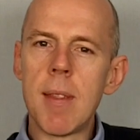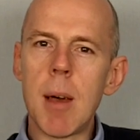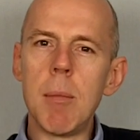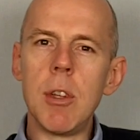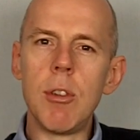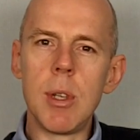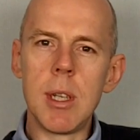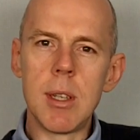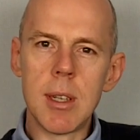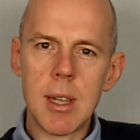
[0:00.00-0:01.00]
That means you
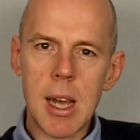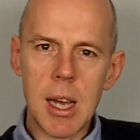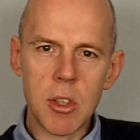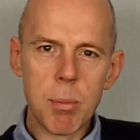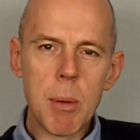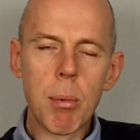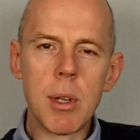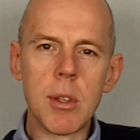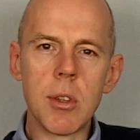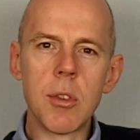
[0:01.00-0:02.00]
need high-speed
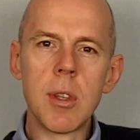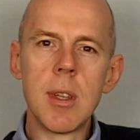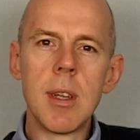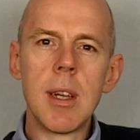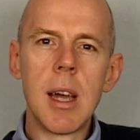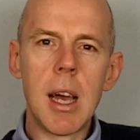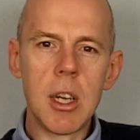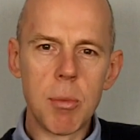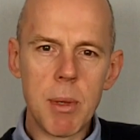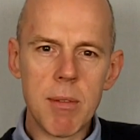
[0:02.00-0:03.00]
printers,
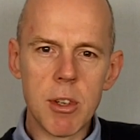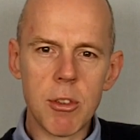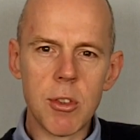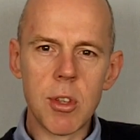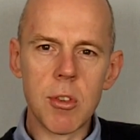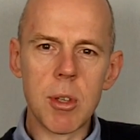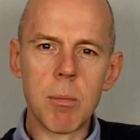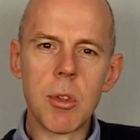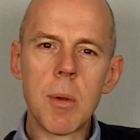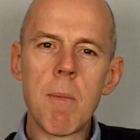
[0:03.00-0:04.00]
high-speed vision
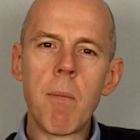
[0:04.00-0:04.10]
systems.